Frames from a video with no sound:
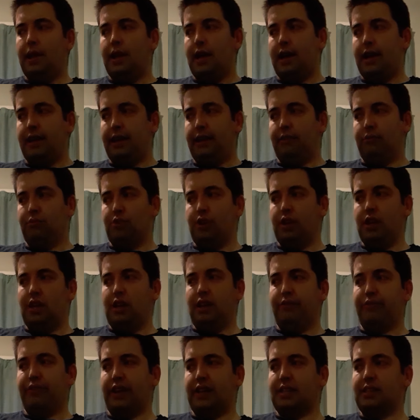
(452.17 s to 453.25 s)
I really
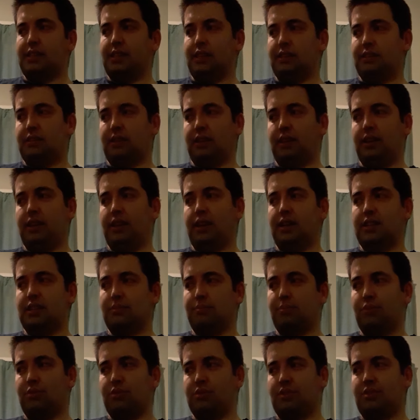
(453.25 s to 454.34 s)
fancy it to I
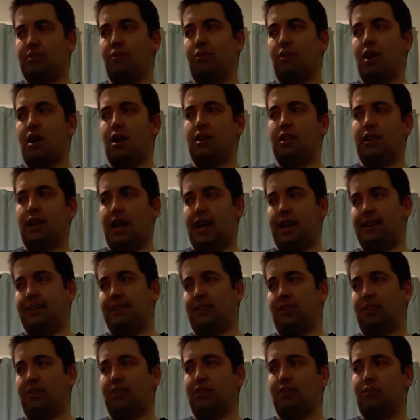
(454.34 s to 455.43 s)
suppose go on
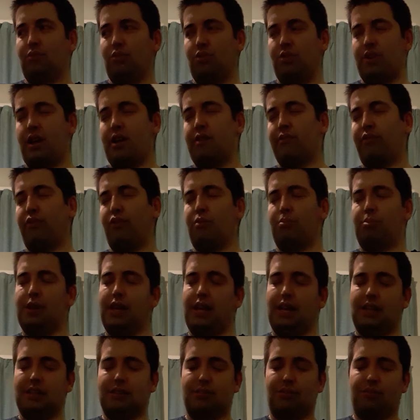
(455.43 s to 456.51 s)
and run on for a
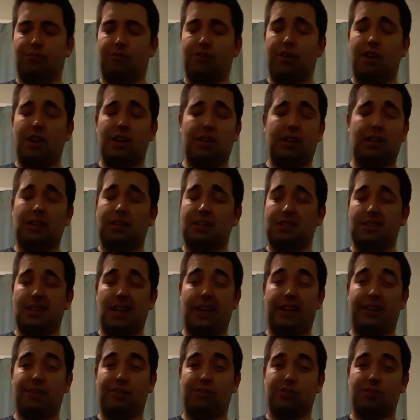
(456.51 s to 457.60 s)
place or run on into
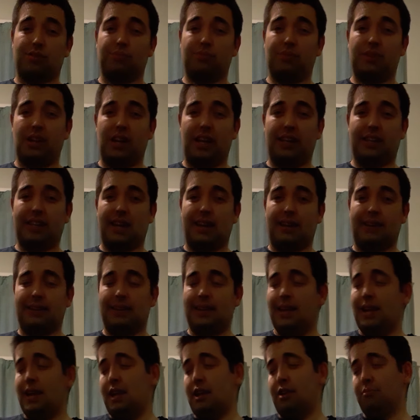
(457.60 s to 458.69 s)
second or something like that.
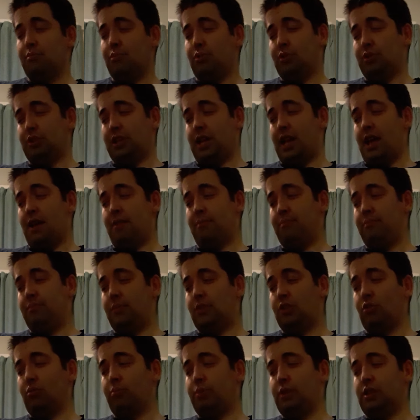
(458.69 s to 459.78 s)
But um,
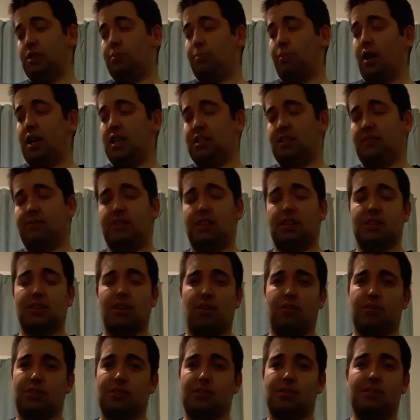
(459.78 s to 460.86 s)
don't be surprised if this
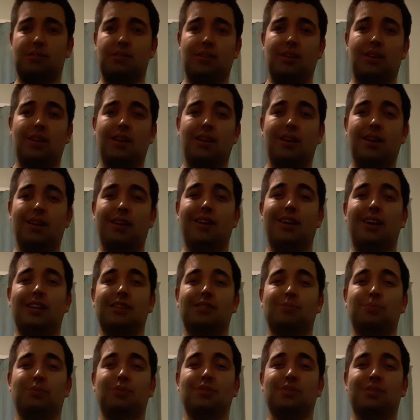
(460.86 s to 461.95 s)
horse, I
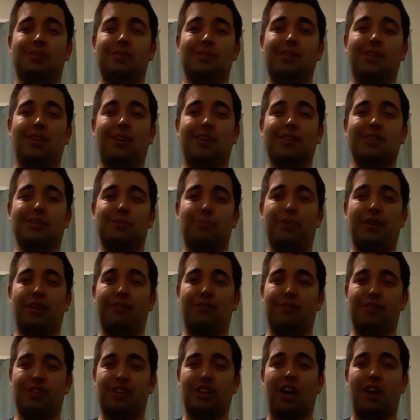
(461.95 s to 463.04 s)
suppose, causes a bit
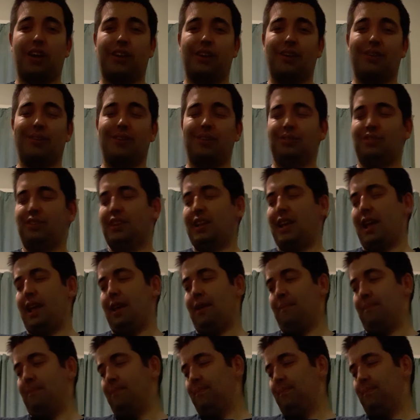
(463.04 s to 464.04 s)
of a shock here now today.